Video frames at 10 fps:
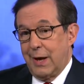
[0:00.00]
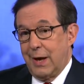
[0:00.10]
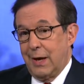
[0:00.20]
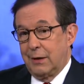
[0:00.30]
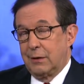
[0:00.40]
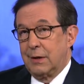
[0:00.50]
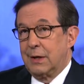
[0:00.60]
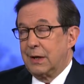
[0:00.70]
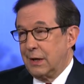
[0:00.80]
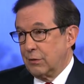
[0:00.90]
And
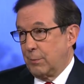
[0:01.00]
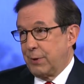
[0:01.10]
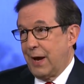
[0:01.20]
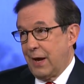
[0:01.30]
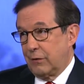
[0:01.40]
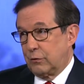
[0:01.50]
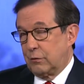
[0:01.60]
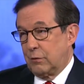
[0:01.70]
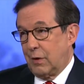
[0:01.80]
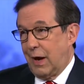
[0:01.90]
in the past,
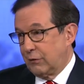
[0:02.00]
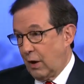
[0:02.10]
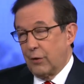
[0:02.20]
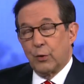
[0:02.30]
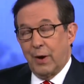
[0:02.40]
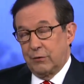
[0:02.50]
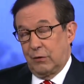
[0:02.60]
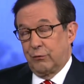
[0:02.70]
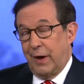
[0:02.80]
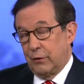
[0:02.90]
other
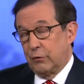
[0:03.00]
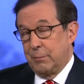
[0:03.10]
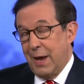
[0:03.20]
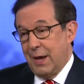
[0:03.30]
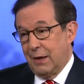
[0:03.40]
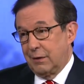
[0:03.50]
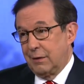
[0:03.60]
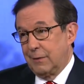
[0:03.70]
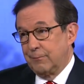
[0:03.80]
ISIS fighters, men